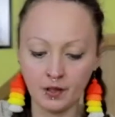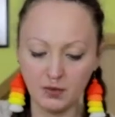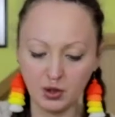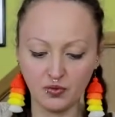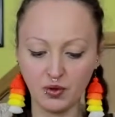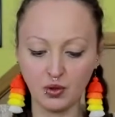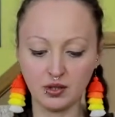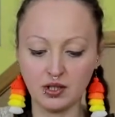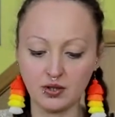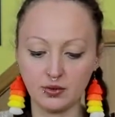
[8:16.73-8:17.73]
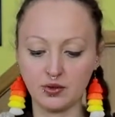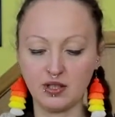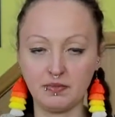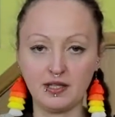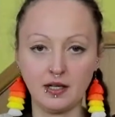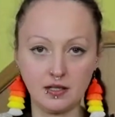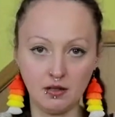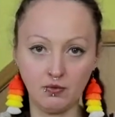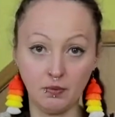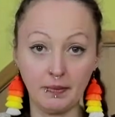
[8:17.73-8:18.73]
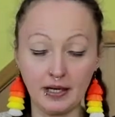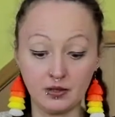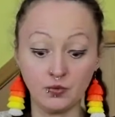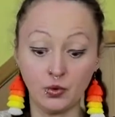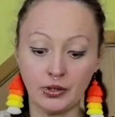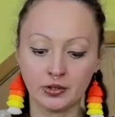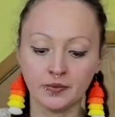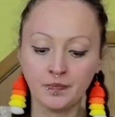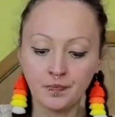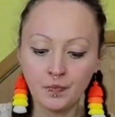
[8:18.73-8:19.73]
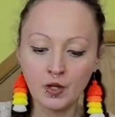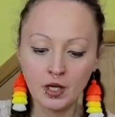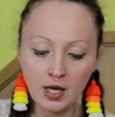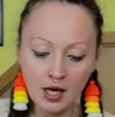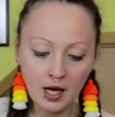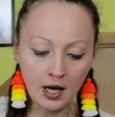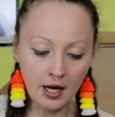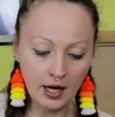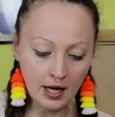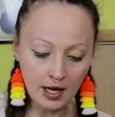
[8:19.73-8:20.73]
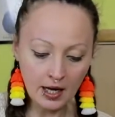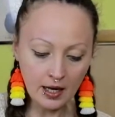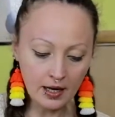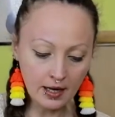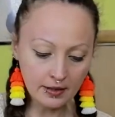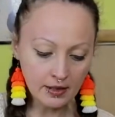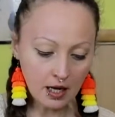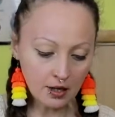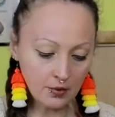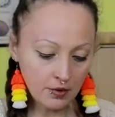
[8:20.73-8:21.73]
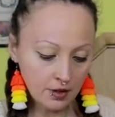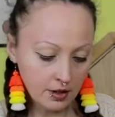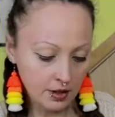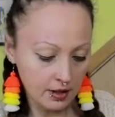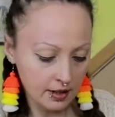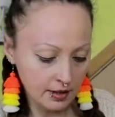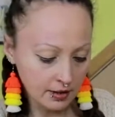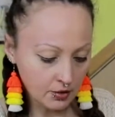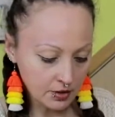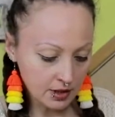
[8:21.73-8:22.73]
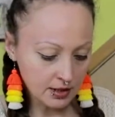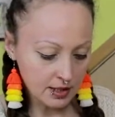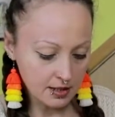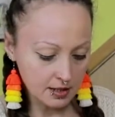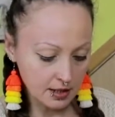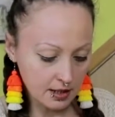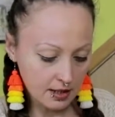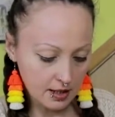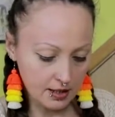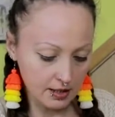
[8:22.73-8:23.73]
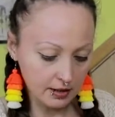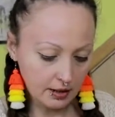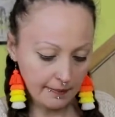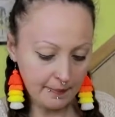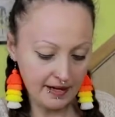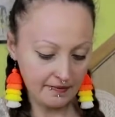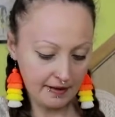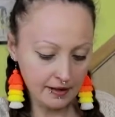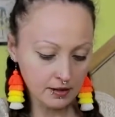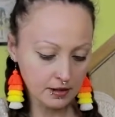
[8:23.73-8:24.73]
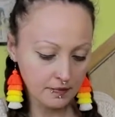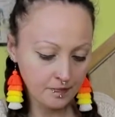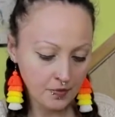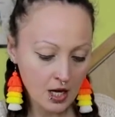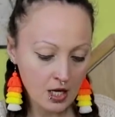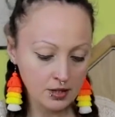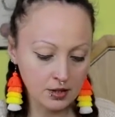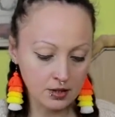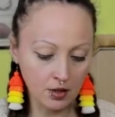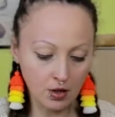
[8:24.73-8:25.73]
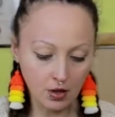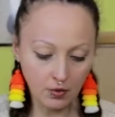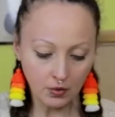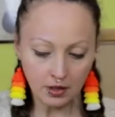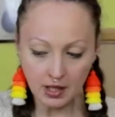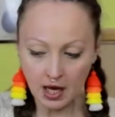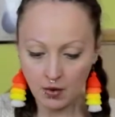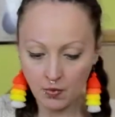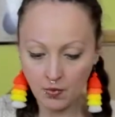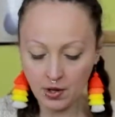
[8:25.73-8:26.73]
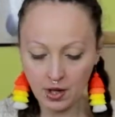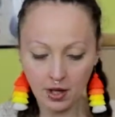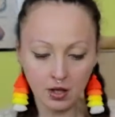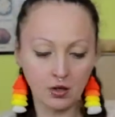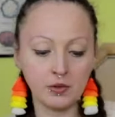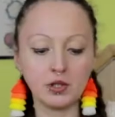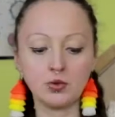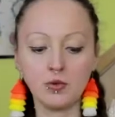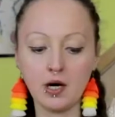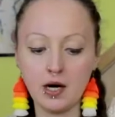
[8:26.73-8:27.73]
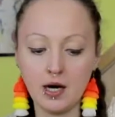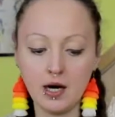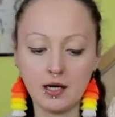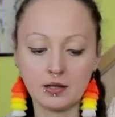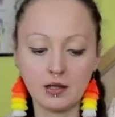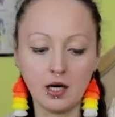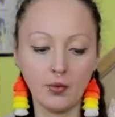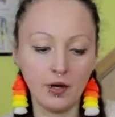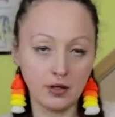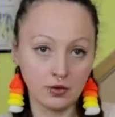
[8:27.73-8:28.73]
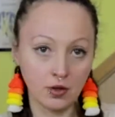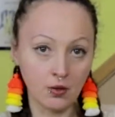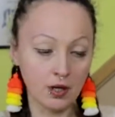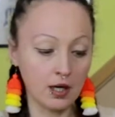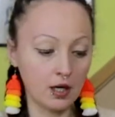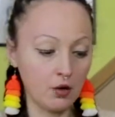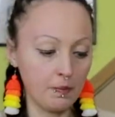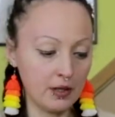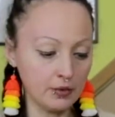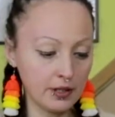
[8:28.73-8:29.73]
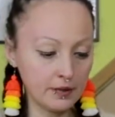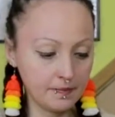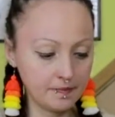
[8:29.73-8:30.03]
because of course it's not gonna be nice if you bite through it. And now the consistency is getting perfect, so now we're going to add our raw cacao powder,